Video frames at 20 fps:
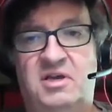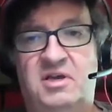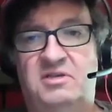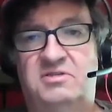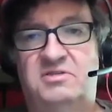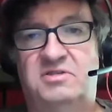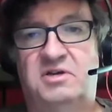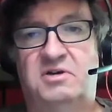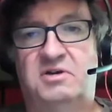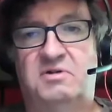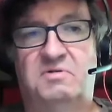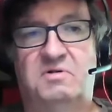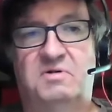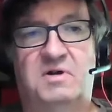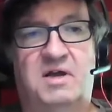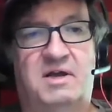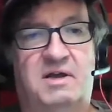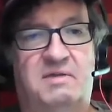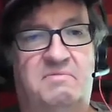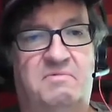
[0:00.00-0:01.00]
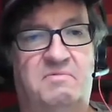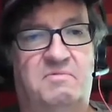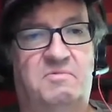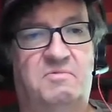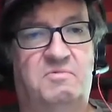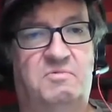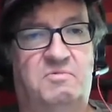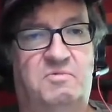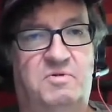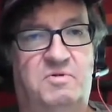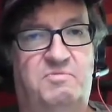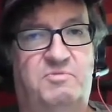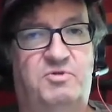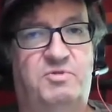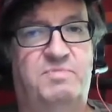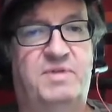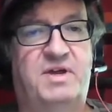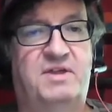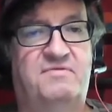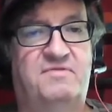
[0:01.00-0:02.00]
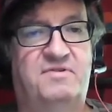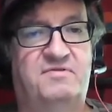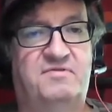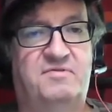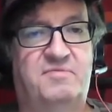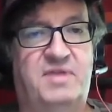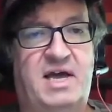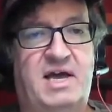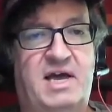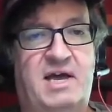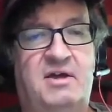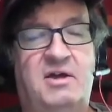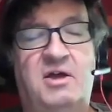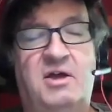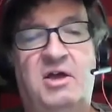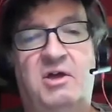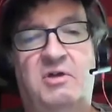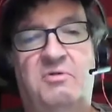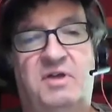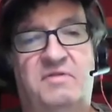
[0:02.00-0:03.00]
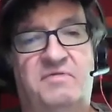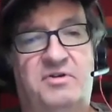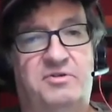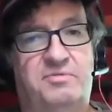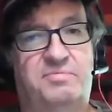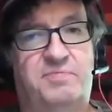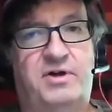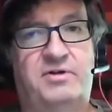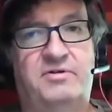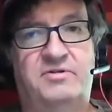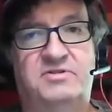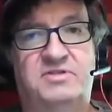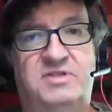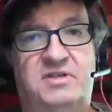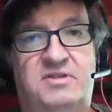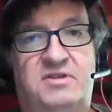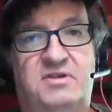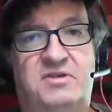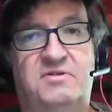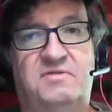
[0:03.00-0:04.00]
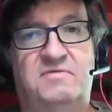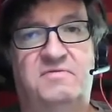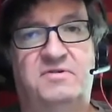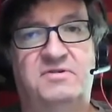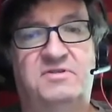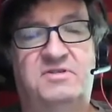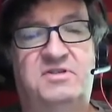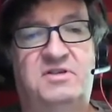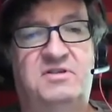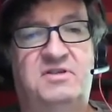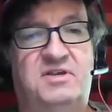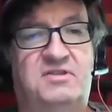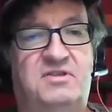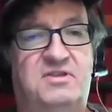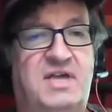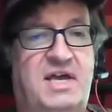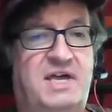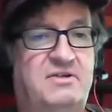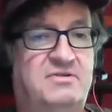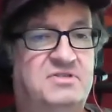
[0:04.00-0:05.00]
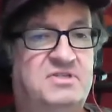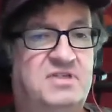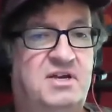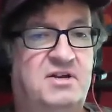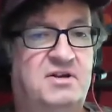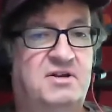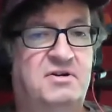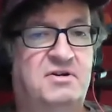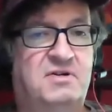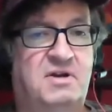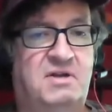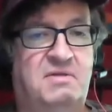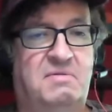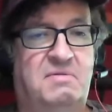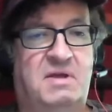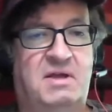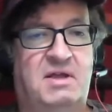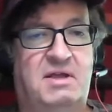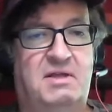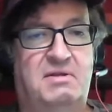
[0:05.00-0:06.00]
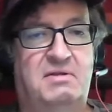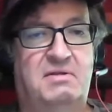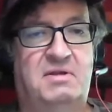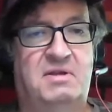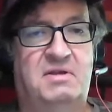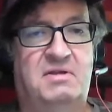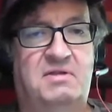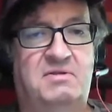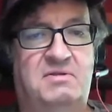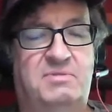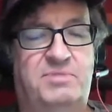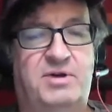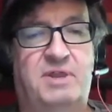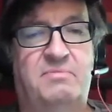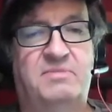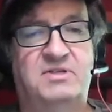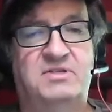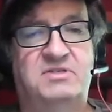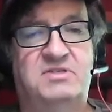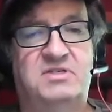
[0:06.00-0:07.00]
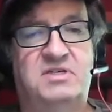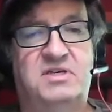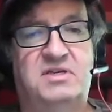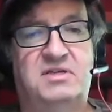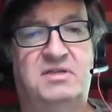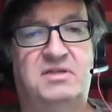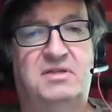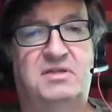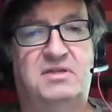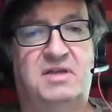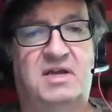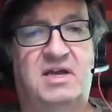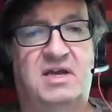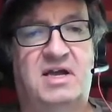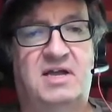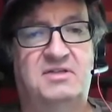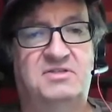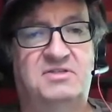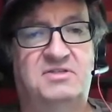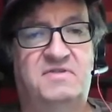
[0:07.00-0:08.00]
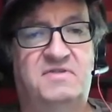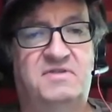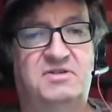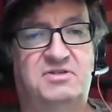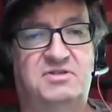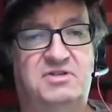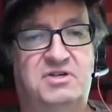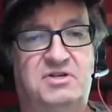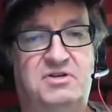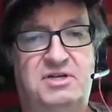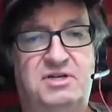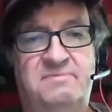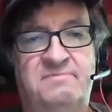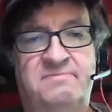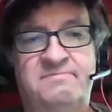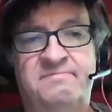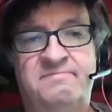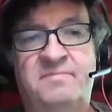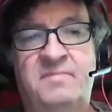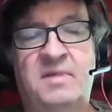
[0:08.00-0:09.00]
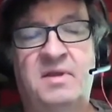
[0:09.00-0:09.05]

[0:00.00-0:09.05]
So uh, we, we benefit from that. We have other partners at the university, like the Nano Center and, and departments in the College of Engineering.